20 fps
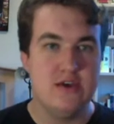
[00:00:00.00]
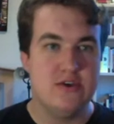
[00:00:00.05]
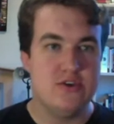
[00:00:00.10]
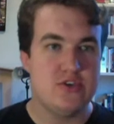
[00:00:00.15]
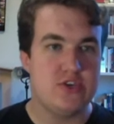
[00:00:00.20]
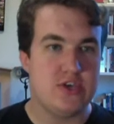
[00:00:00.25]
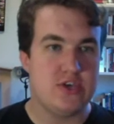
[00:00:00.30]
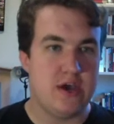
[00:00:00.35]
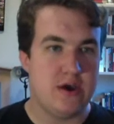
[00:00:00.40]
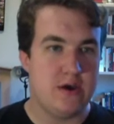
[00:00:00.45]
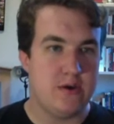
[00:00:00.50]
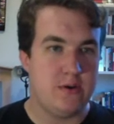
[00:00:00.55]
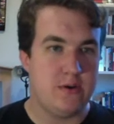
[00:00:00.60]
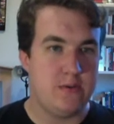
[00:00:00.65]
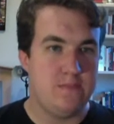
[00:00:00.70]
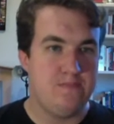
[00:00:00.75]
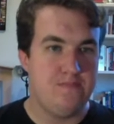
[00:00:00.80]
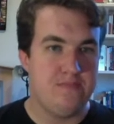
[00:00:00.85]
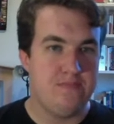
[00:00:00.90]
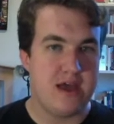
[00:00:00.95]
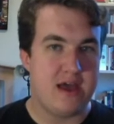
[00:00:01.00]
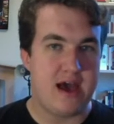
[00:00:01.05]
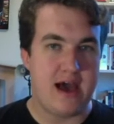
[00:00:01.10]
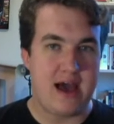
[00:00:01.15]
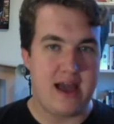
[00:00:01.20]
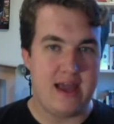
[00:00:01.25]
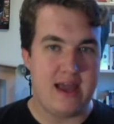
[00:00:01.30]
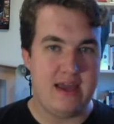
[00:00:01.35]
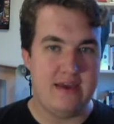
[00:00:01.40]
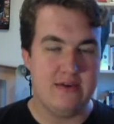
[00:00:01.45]
So
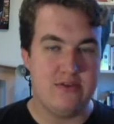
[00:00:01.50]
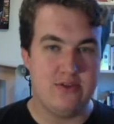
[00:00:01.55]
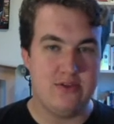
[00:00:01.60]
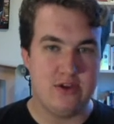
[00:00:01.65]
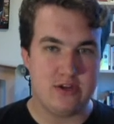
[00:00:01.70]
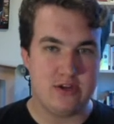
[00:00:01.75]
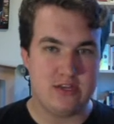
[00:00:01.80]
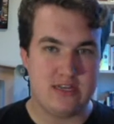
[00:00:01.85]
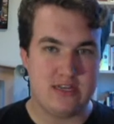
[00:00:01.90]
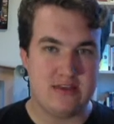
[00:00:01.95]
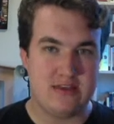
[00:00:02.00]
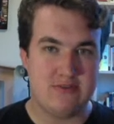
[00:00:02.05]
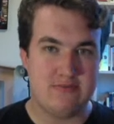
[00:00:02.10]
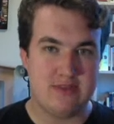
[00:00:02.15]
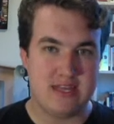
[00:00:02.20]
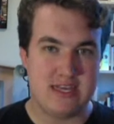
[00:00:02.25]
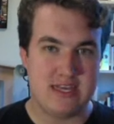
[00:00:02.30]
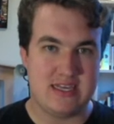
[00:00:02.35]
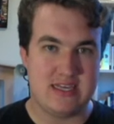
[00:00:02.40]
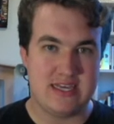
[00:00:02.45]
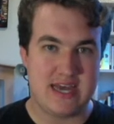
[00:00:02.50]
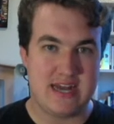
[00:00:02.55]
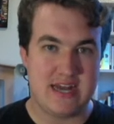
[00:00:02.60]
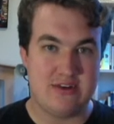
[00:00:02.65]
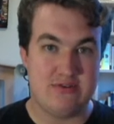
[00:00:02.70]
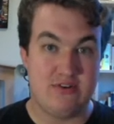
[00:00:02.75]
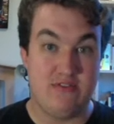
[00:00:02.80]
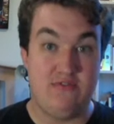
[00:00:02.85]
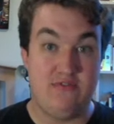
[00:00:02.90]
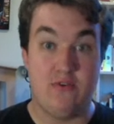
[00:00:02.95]
I looked at the release
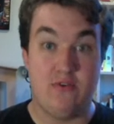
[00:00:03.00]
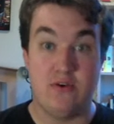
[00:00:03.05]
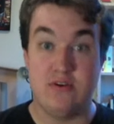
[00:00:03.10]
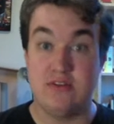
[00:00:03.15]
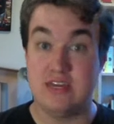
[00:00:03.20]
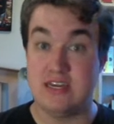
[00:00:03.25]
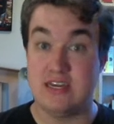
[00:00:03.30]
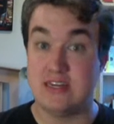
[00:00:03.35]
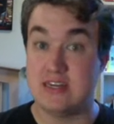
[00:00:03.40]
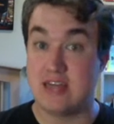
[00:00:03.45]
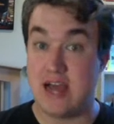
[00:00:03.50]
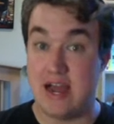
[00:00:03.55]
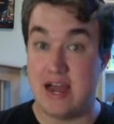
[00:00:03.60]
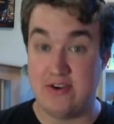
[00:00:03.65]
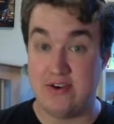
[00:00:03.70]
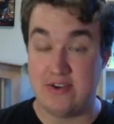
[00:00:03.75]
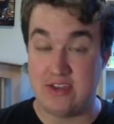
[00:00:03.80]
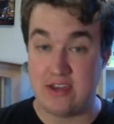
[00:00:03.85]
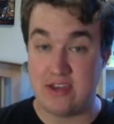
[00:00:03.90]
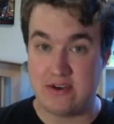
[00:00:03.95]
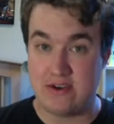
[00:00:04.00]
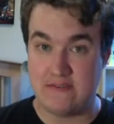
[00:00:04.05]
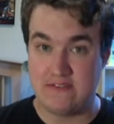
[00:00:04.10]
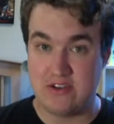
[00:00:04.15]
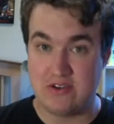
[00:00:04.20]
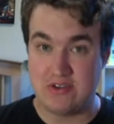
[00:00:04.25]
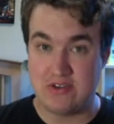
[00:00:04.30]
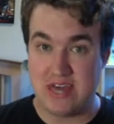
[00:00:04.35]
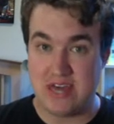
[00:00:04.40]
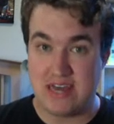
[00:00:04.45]
schedule for the entire year of
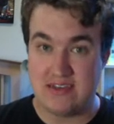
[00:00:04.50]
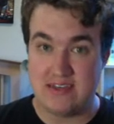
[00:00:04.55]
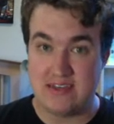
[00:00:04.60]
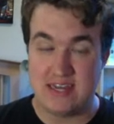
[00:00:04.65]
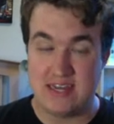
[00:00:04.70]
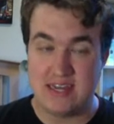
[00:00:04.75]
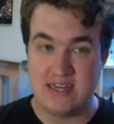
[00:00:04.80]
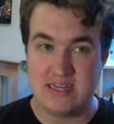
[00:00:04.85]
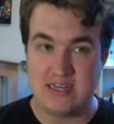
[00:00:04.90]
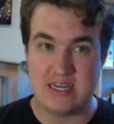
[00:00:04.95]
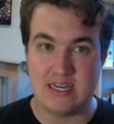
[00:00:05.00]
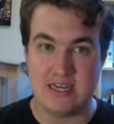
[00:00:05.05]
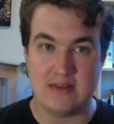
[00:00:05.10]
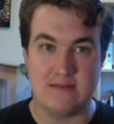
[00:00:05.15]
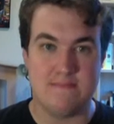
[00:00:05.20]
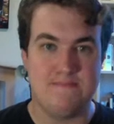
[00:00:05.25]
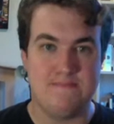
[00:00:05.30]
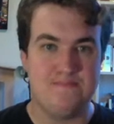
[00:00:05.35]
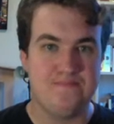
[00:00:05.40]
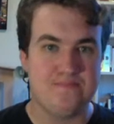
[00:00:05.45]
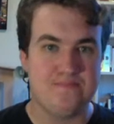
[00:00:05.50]
2019,